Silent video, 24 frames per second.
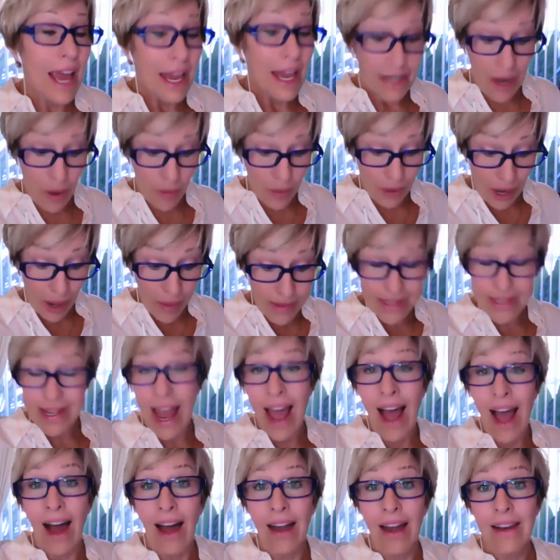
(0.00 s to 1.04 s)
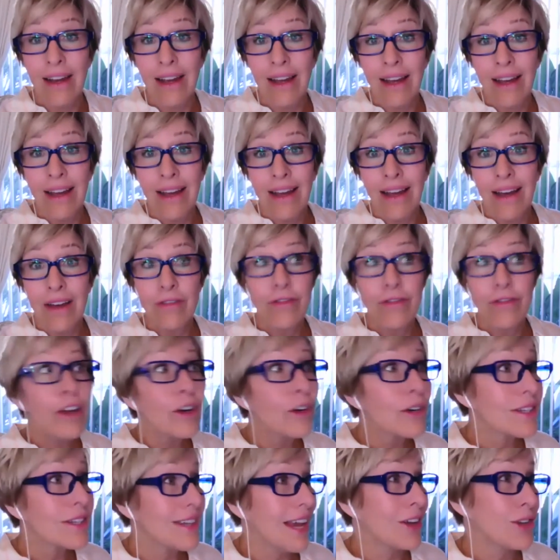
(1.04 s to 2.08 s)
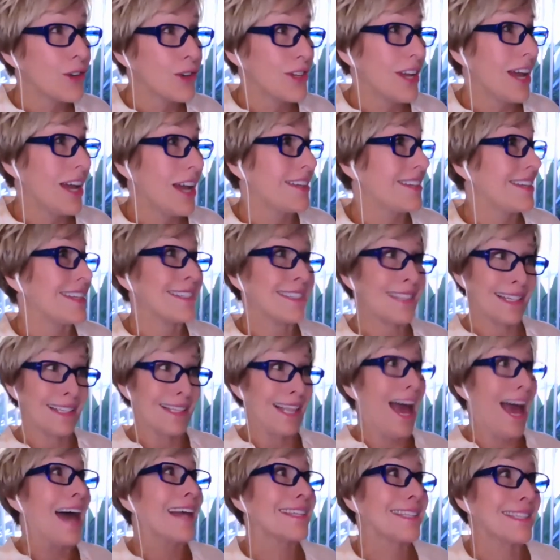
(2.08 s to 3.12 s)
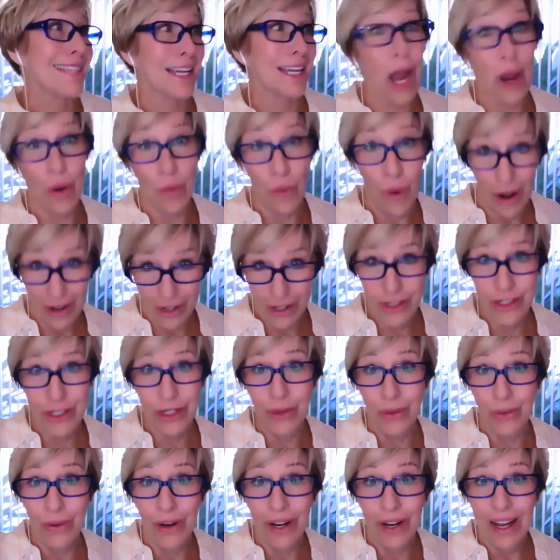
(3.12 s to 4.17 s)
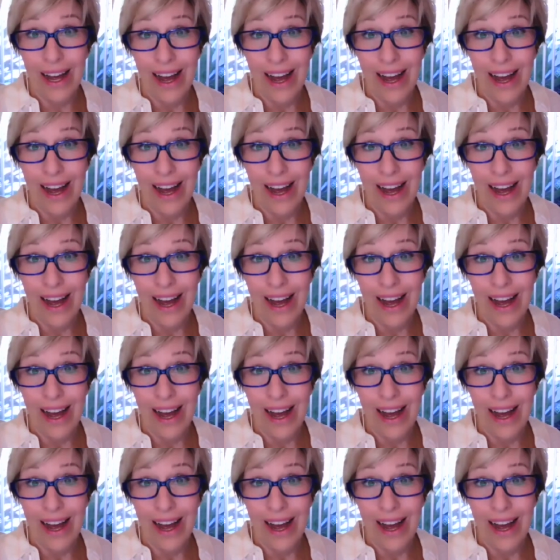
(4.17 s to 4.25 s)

Now, when I'm sad, vigorous exercise is the last thing I want to do.